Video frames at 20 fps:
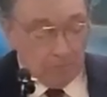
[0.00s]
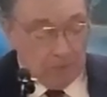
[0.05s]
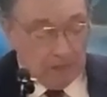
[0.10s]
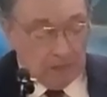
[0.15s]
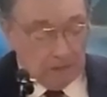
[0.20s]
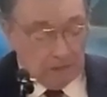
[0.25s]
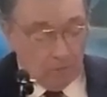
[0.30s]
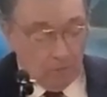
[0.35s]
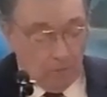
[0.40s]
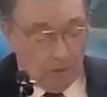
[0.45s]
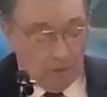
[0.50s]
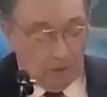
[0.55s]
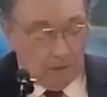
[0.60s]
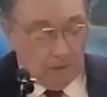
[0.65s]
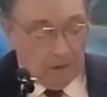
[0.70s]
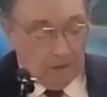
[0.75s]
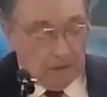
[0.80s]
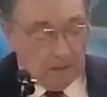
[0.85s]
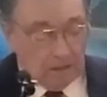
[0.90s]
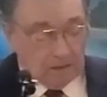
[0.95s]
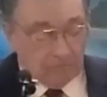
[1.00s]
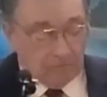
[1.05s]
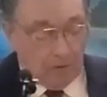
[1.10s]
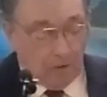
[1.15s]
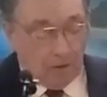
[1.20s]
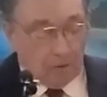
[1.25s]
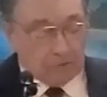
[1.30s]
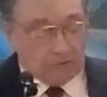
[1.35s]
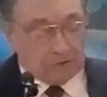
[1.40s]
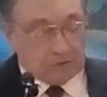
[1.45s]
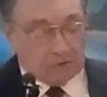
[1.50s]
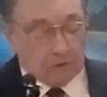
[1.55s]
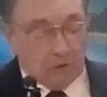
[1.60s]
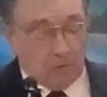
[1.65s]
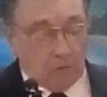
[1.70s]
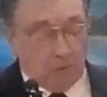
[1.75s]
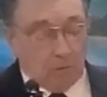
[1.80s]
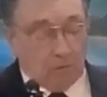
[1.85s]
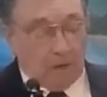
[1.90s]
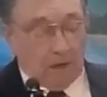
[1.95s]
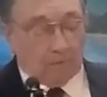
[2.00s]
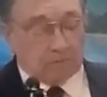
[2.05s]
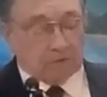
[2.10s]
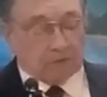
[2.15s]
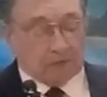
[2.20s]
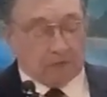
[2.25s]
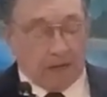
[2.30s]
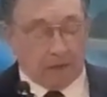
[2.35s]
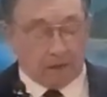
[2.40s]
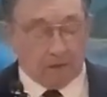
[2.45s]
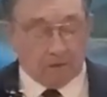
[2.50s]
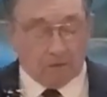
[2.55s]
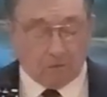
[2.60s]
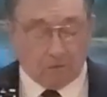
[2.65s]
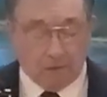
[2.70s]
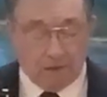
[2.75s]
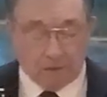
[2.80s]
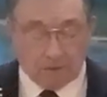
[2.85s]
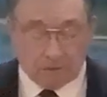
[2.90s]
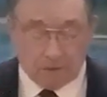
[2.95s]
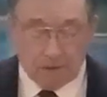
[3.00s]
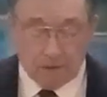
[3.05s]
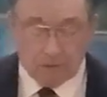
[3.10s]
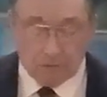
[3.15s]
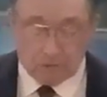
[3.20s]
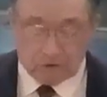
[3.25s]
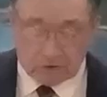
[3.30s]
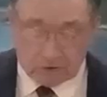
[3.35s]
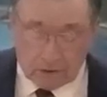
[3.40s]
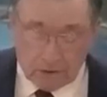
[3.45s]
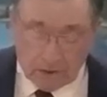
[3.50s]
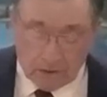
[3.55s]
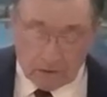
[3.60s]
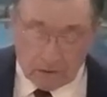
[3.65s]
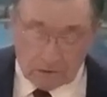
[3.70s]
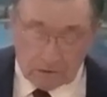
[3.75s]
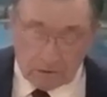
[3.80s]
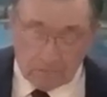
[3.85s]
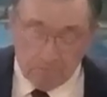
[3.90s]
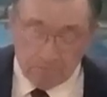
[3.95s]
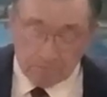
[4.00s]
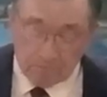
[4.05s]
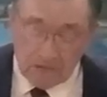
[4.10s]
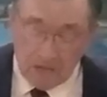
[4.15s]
But anyway, in verse 2 of 2 Corinthians 6,